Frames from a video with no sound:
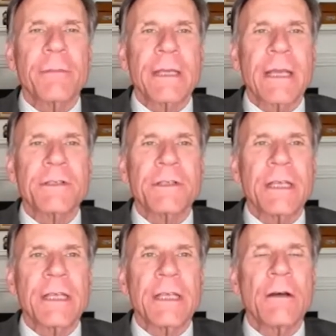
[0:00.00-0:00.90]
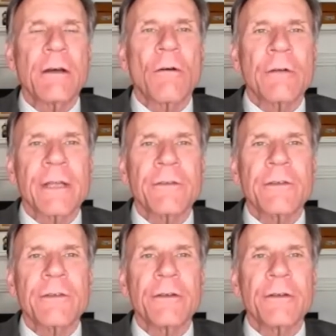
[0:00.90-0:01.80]
PhD, Oregon
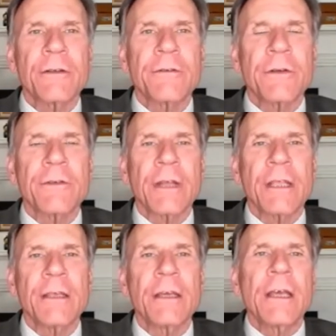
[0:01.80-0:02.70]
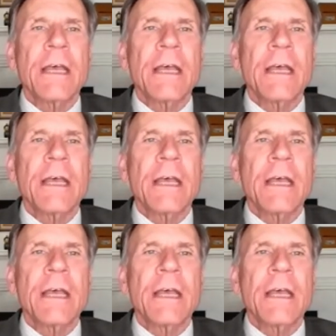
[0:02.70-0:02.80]
State University,